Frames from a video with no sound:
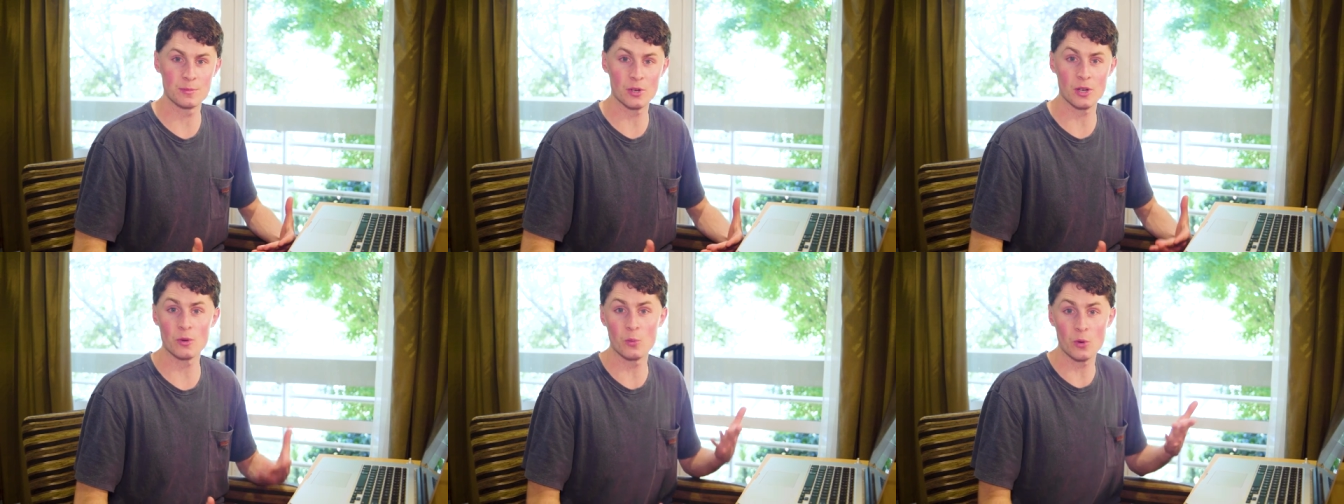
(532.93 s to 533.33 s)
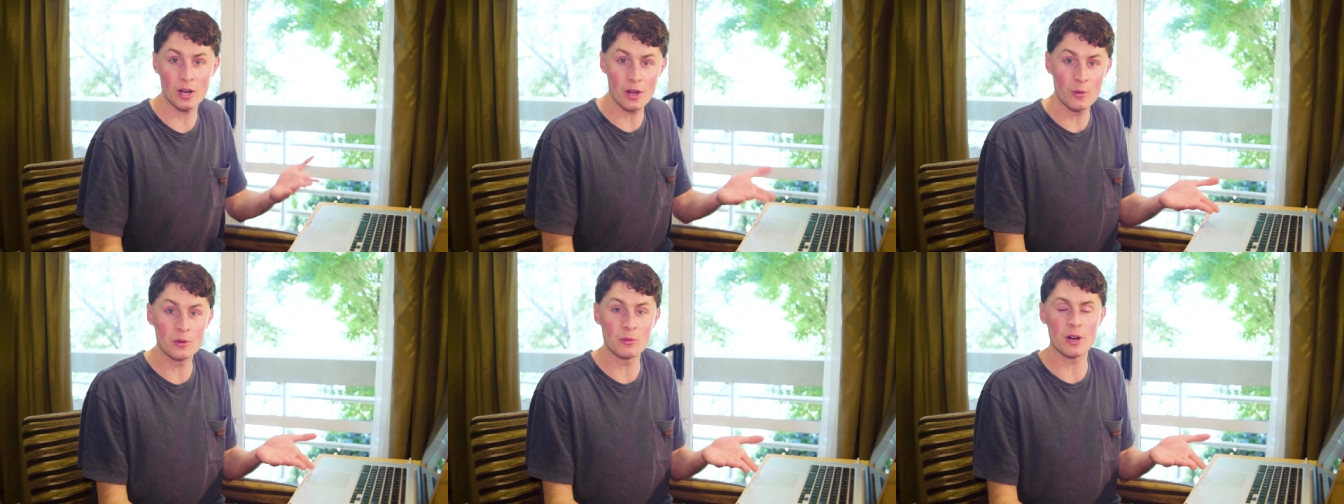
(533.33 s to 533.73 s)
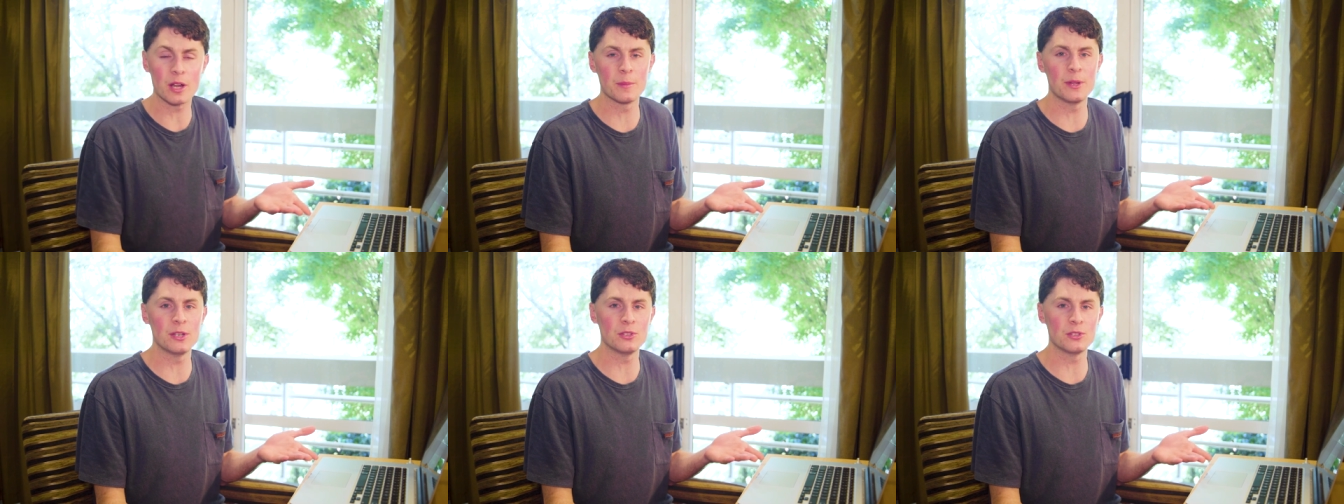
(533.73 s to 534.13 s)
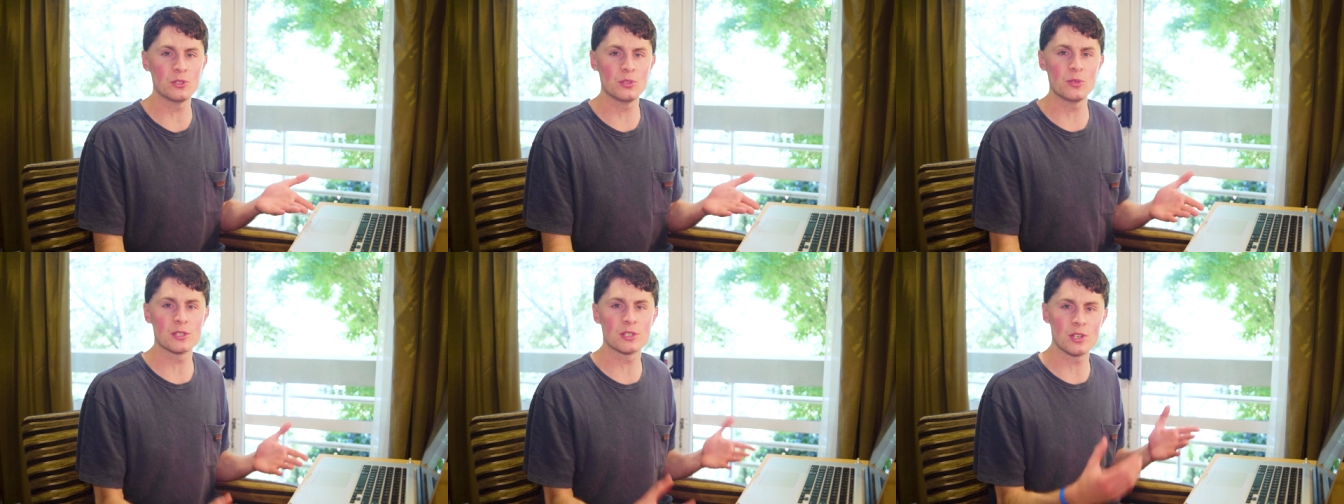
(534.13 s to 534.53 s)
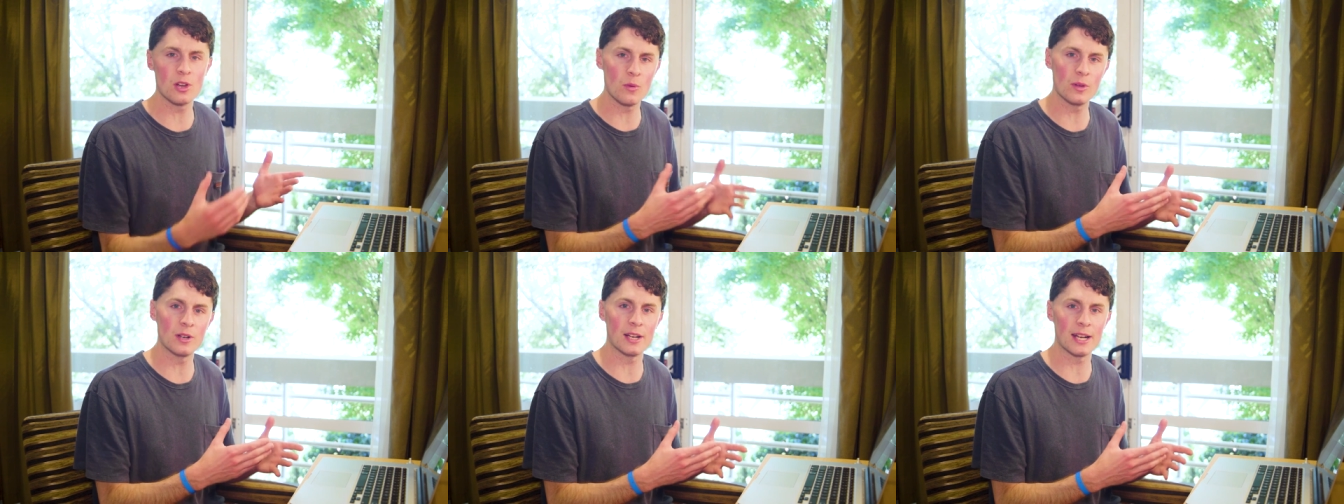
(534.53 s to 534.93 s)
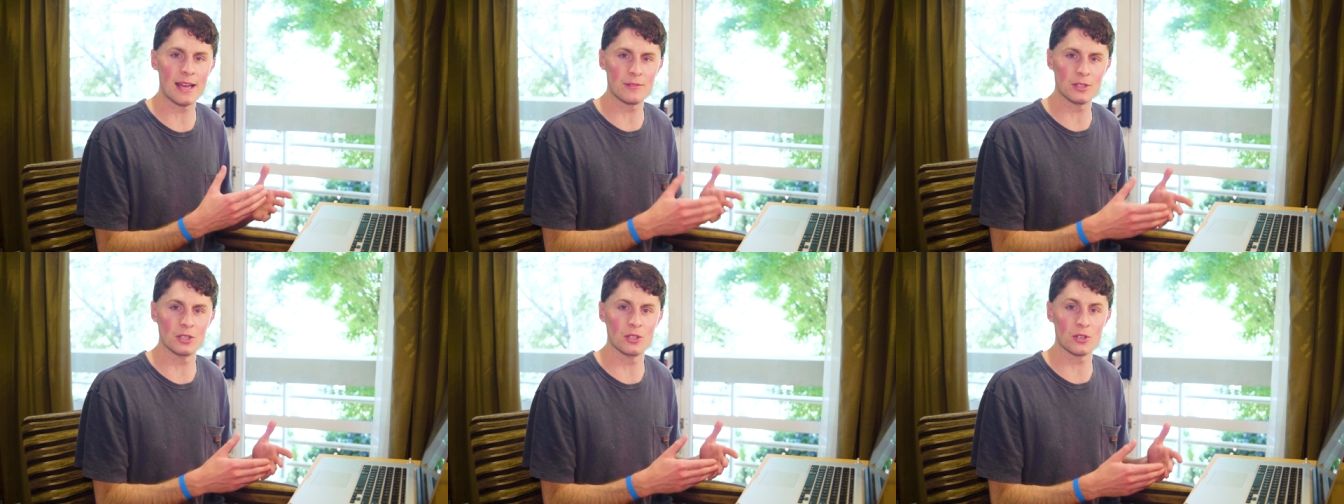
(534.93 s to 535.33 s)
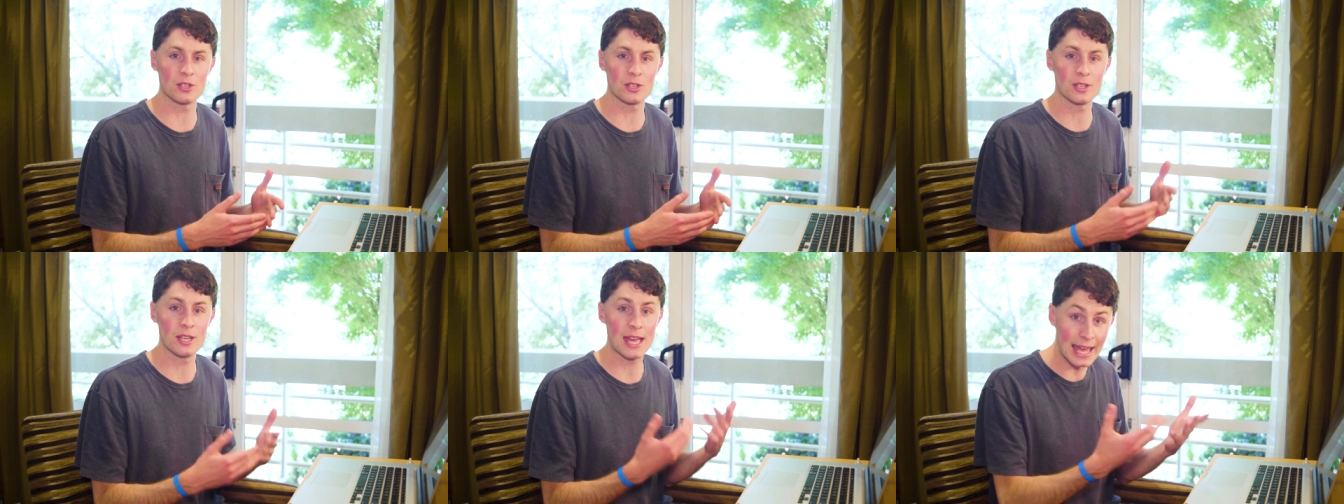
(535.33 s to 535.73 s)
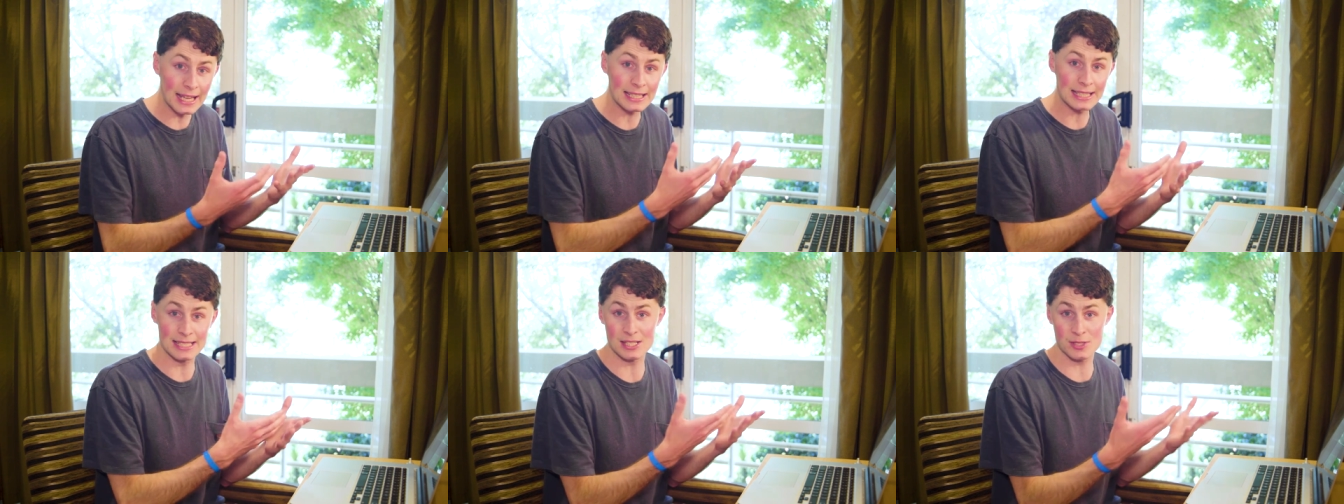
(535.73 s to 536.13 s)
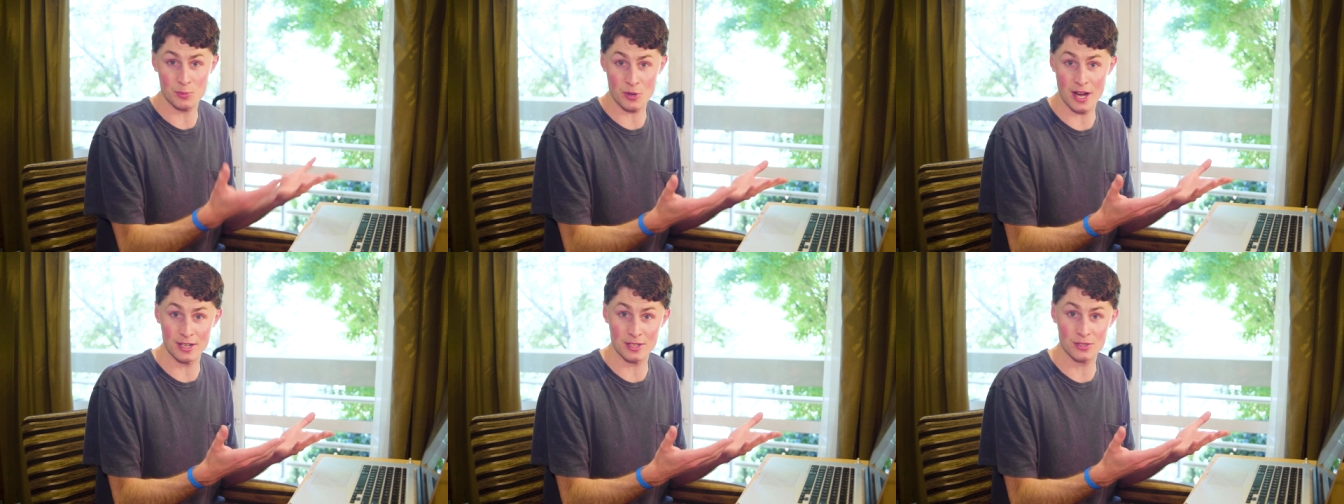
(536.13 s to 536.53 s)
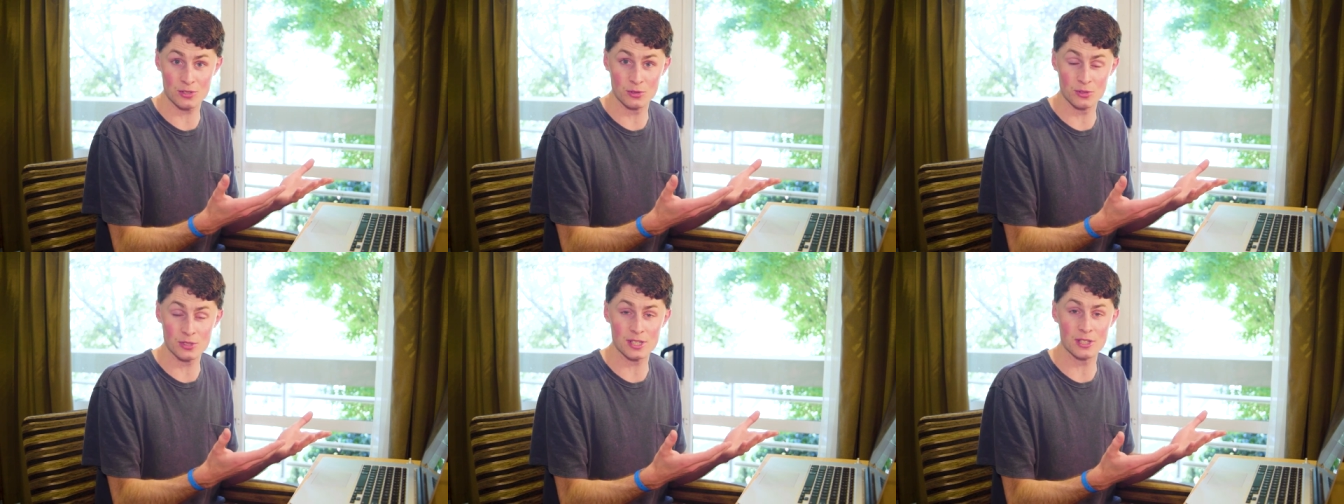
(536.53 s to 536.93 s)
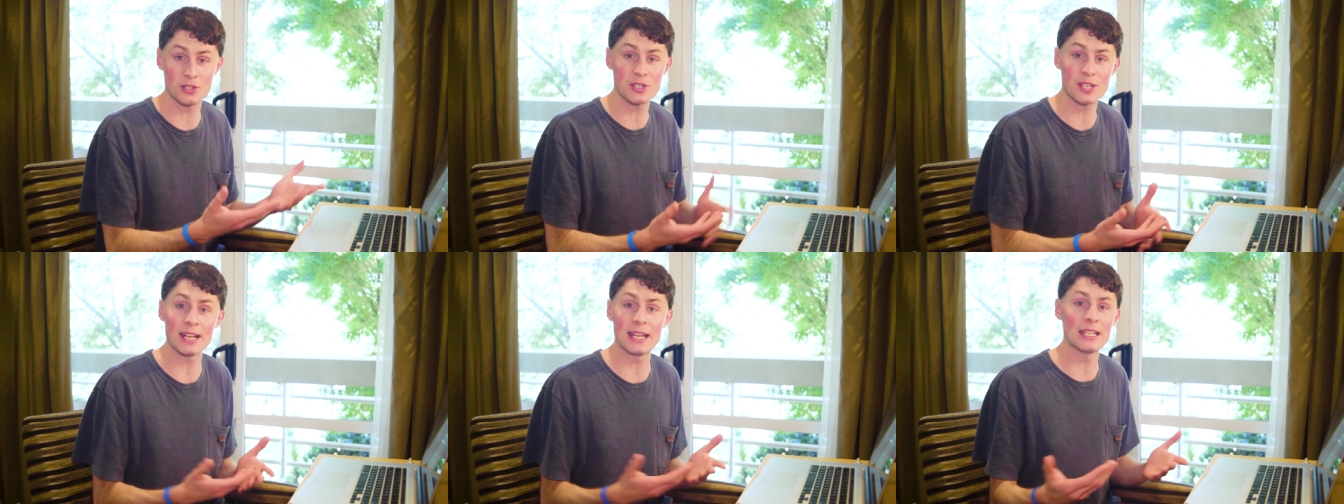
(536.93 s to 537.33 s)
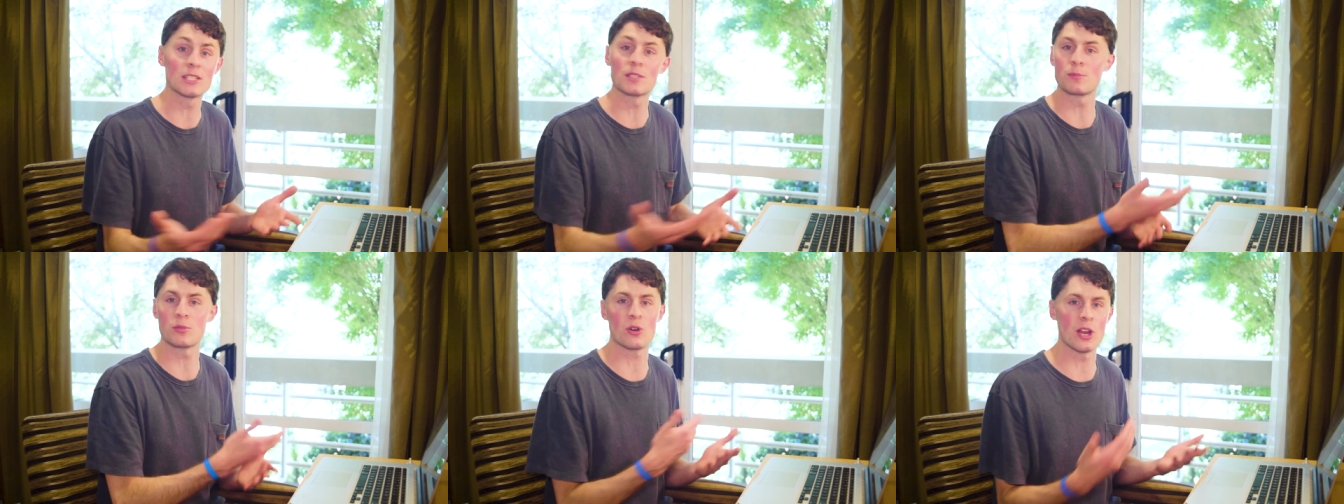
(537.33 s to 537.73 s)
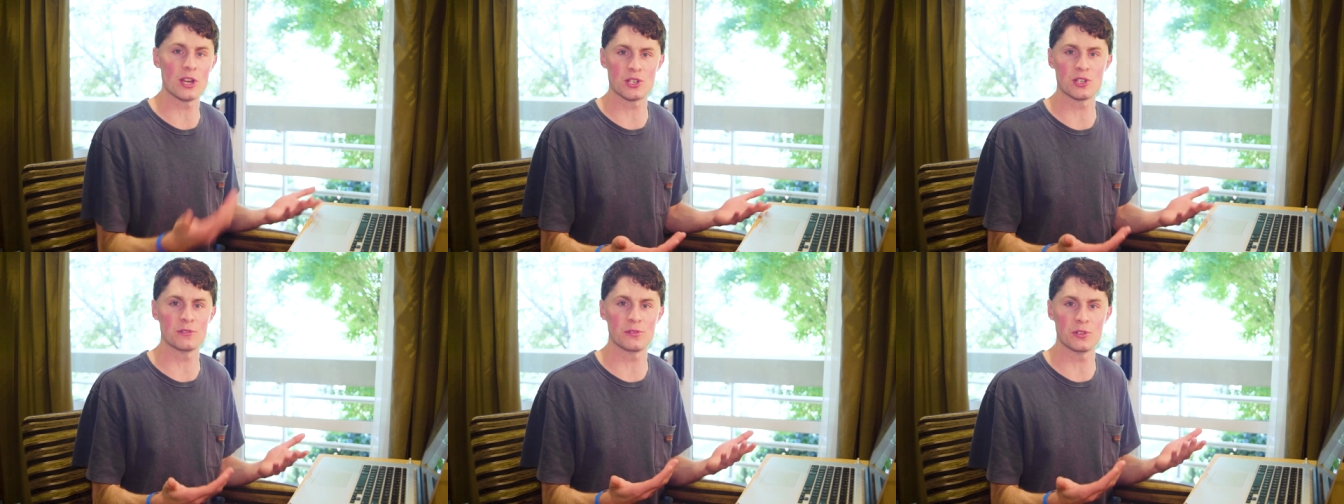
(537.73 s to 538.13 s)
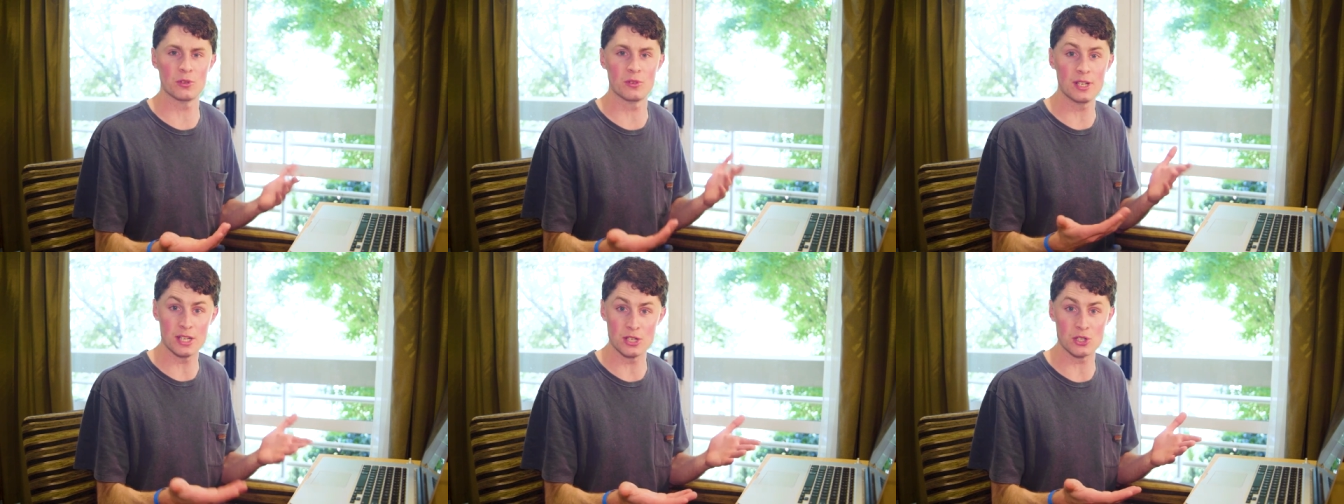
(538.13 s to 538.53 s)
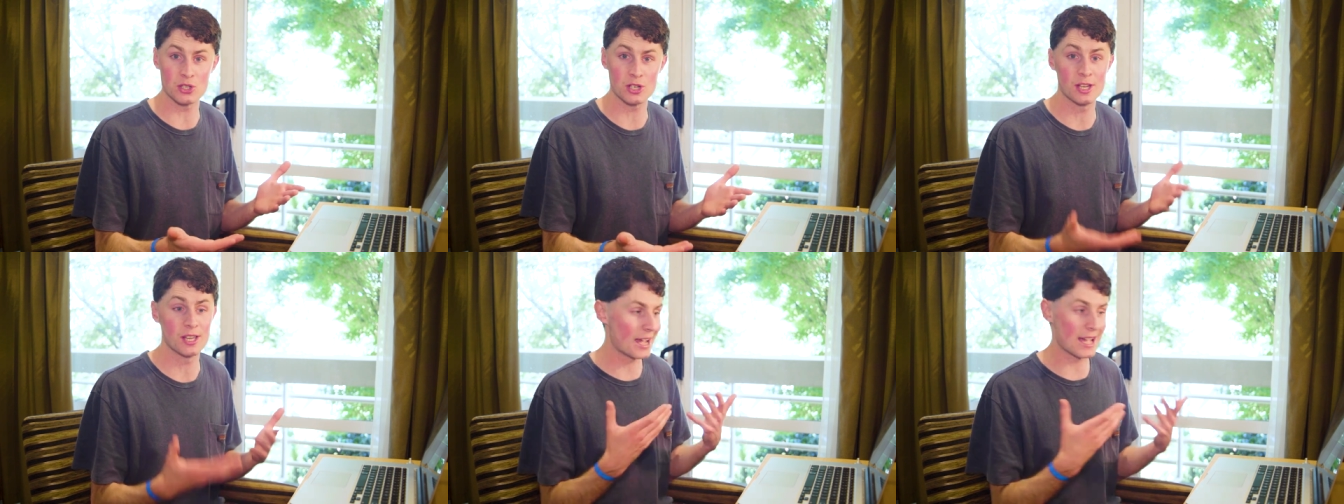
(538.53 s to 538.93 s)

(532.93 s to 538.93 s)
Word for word: but what I would recommend you do is go in and have a look at these branded stores and just get inspiration for your niche.